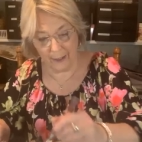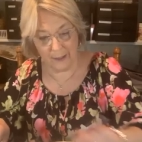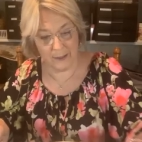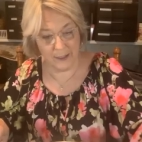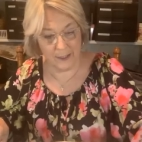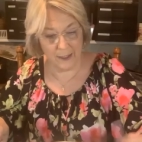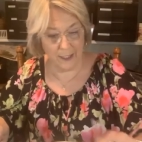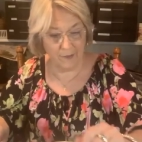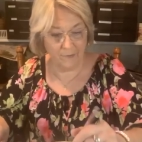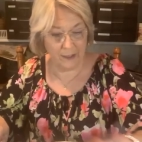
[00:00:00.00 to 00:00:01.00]
paint, because this
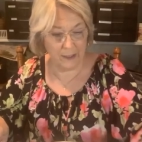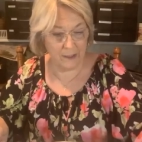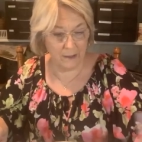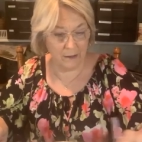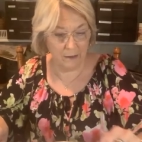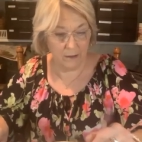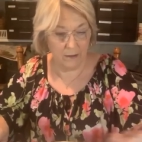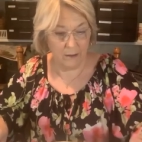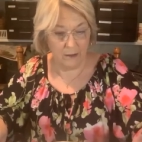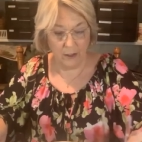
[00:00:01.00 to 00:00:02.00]
stuff is,
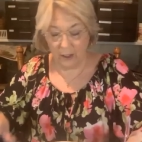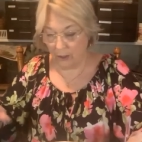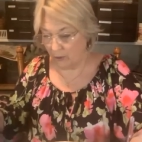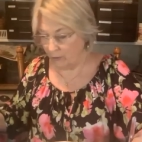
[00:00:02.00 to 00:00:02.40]
you